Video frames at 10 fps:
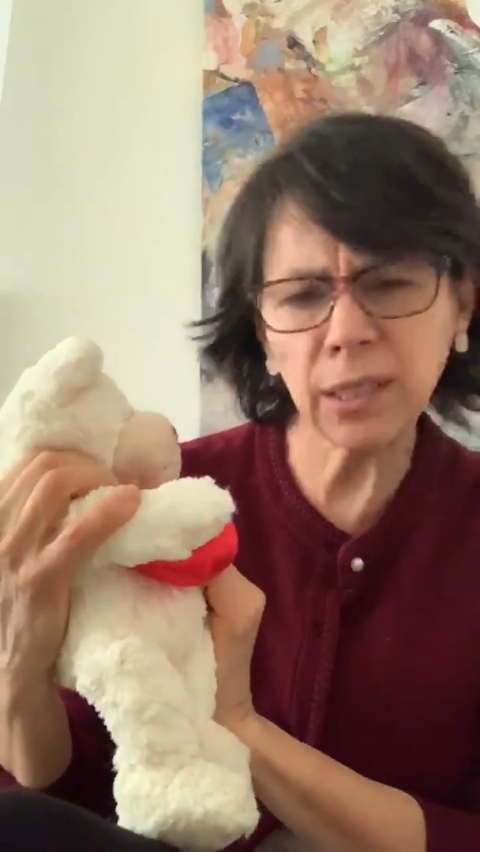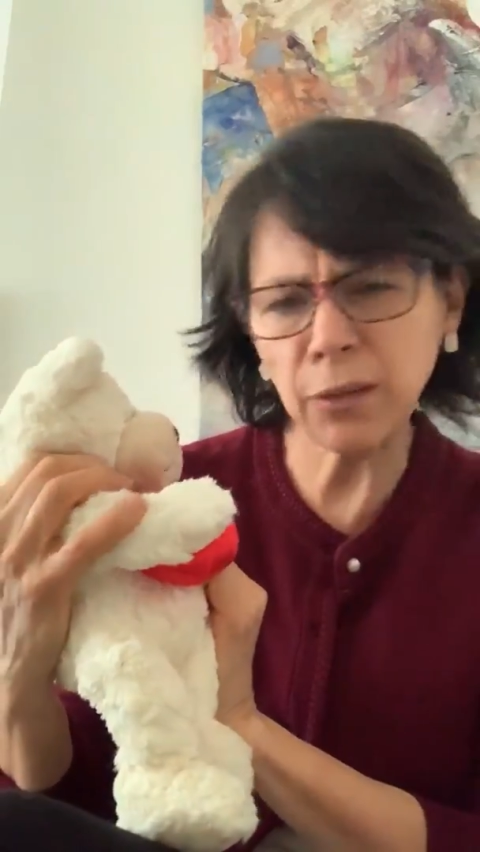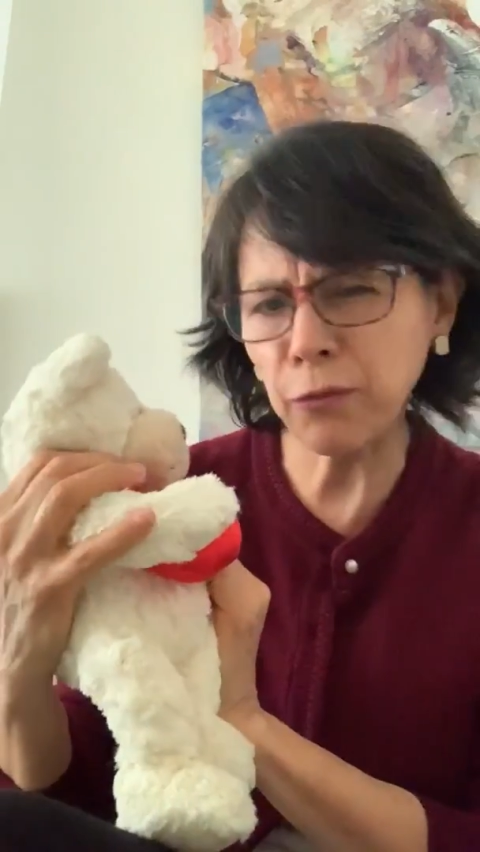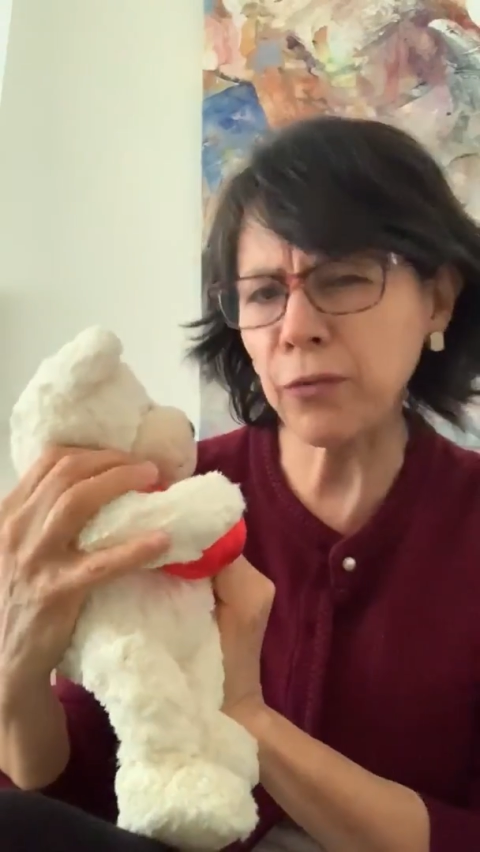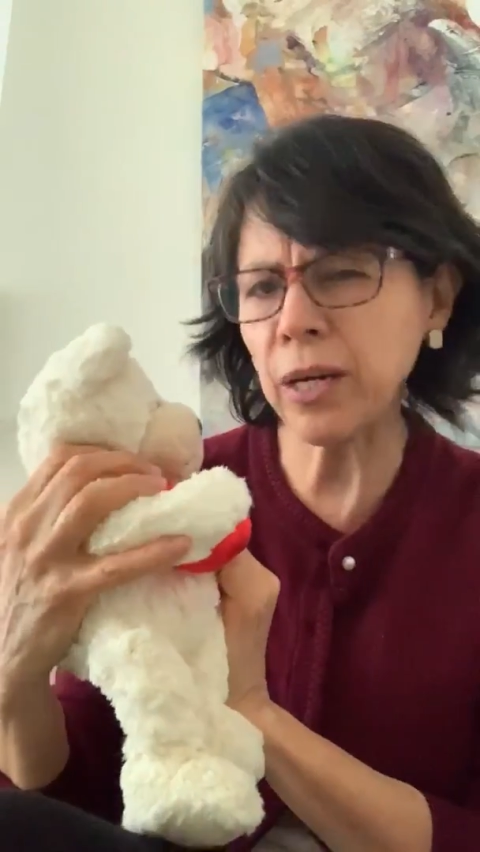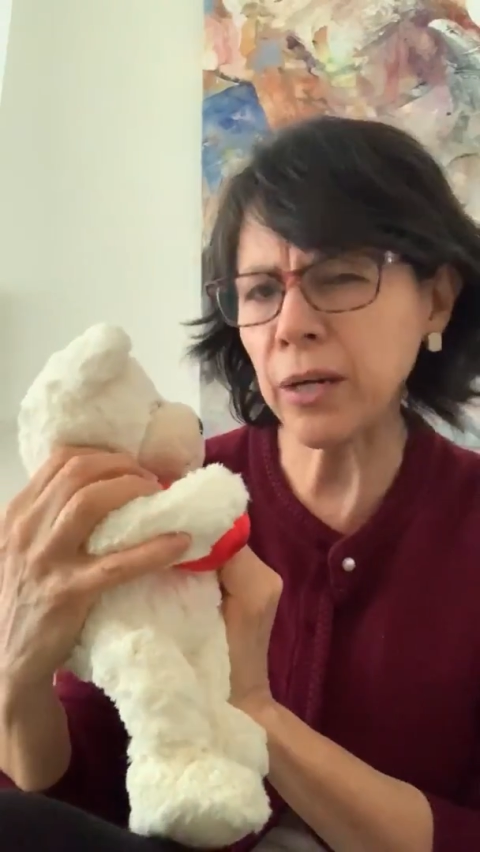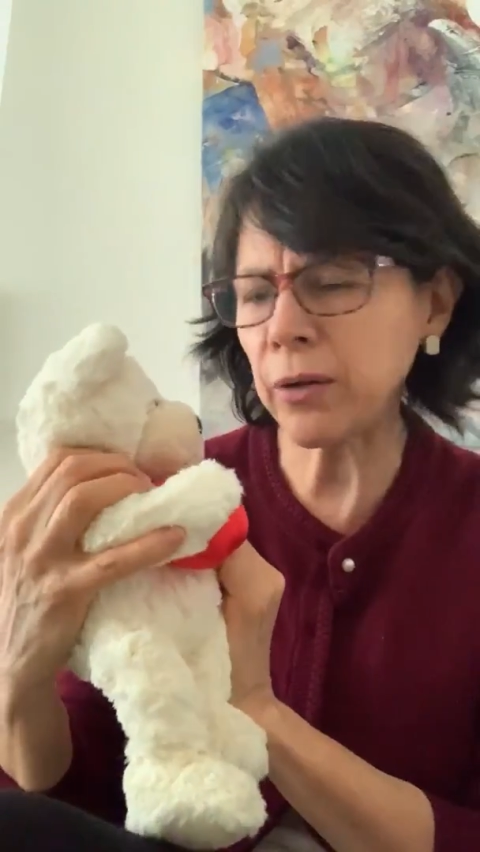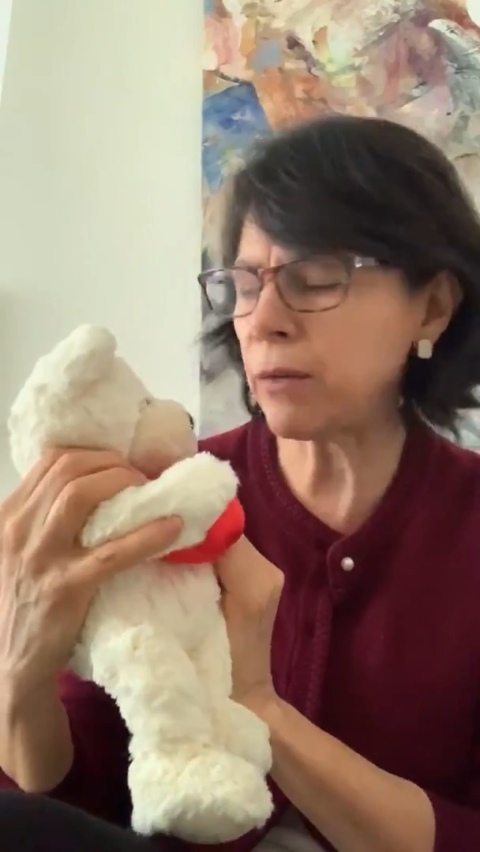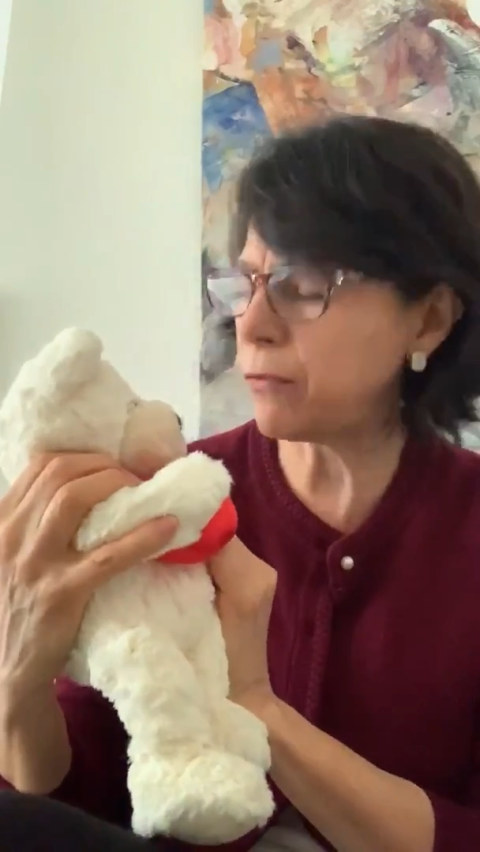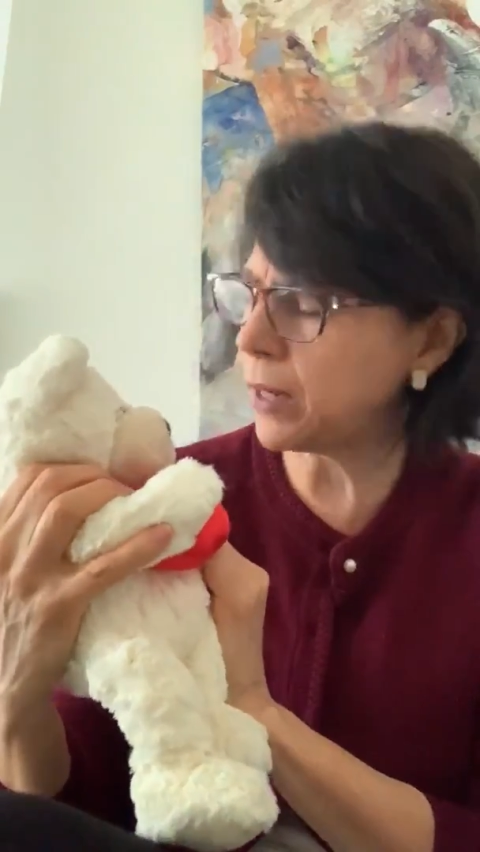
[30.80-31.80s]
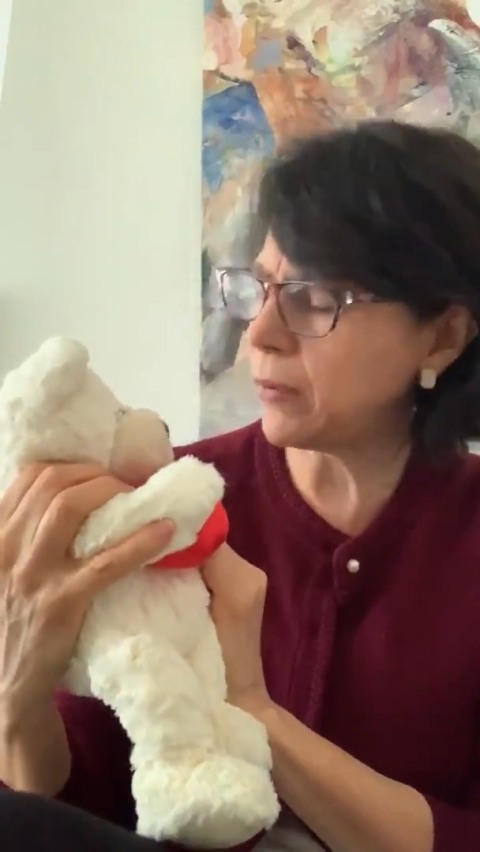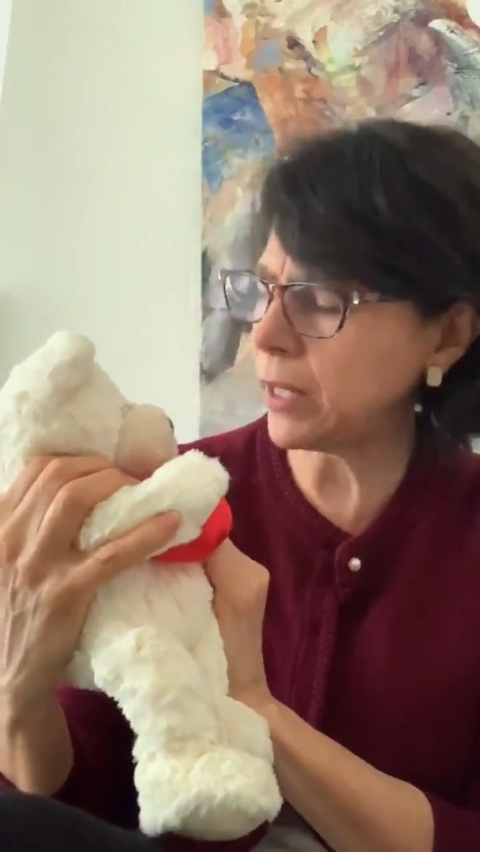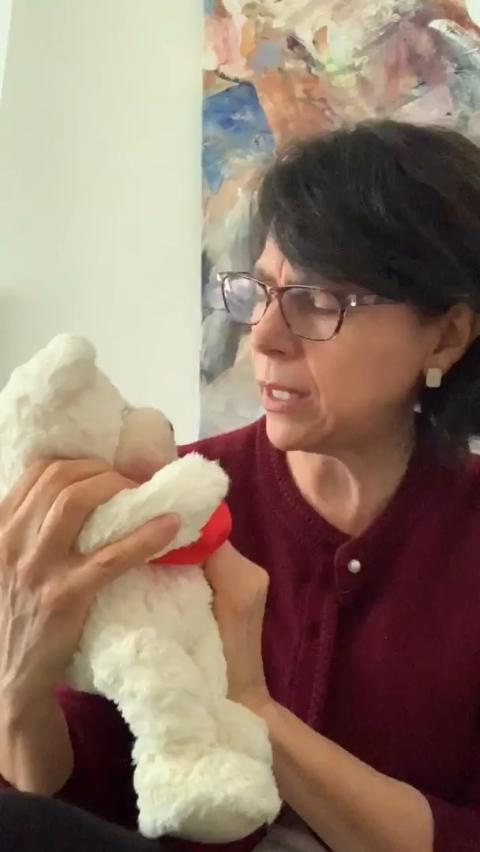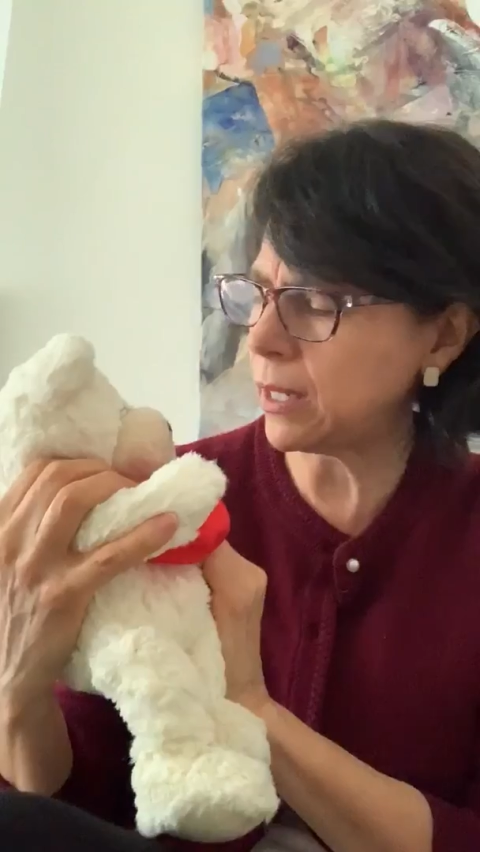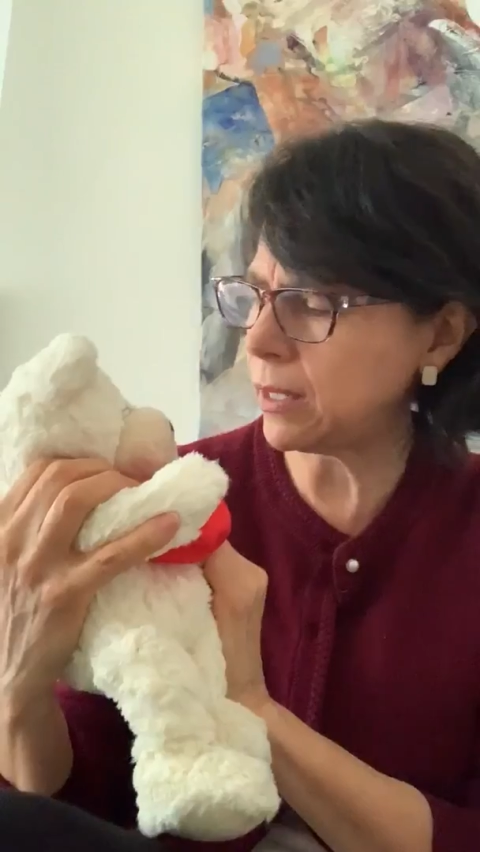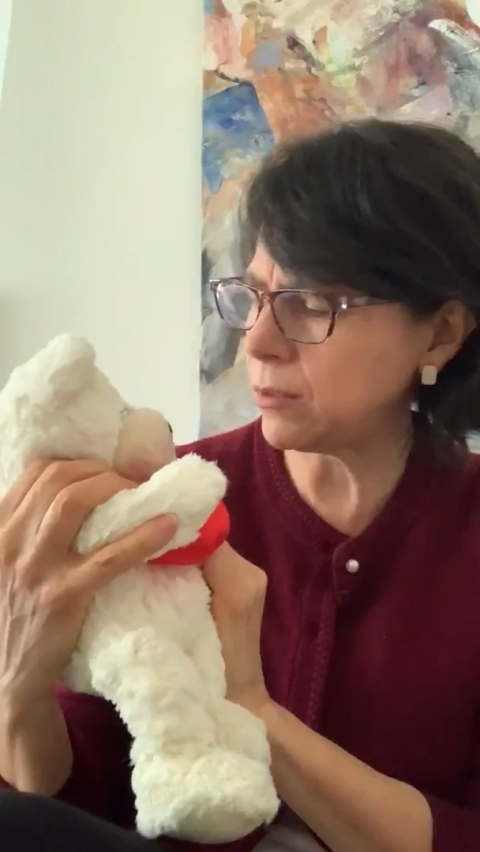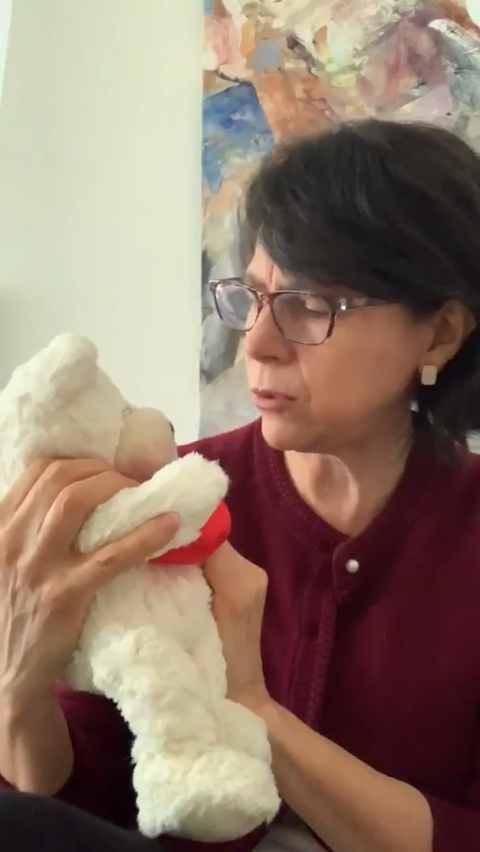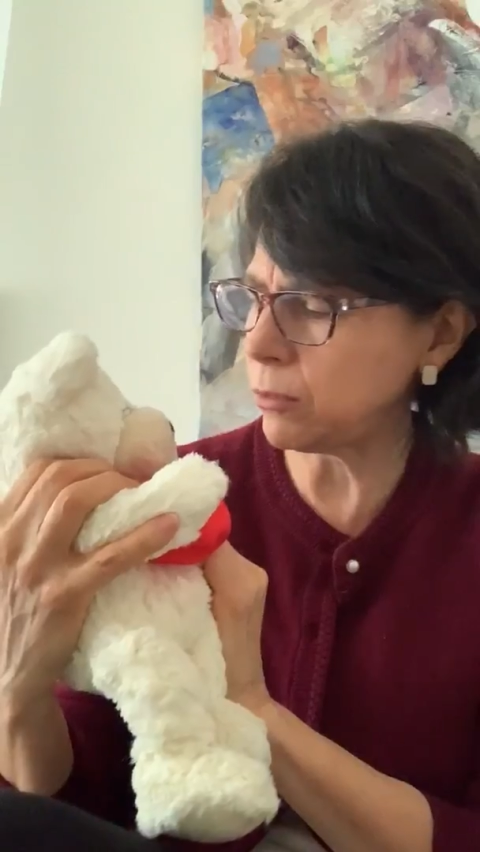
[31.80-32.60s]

They're very, very nice,